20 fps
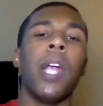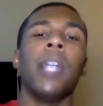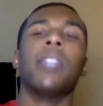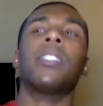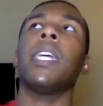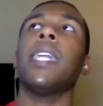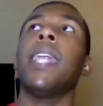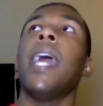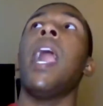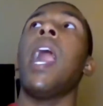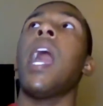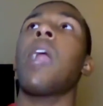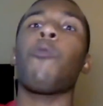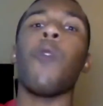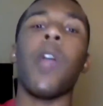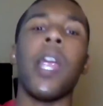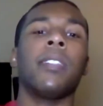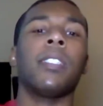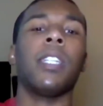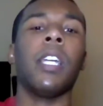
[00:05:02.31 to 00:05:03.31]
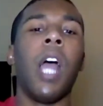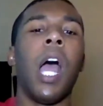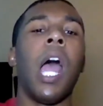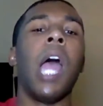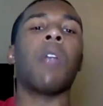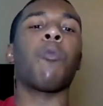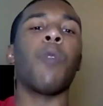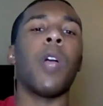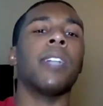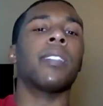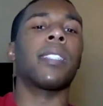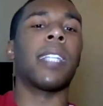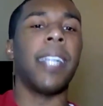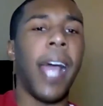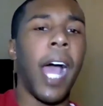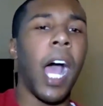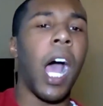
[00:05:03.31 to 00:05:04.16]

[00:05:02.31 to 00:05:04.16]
where's Kennard? Where's Kennard? Where's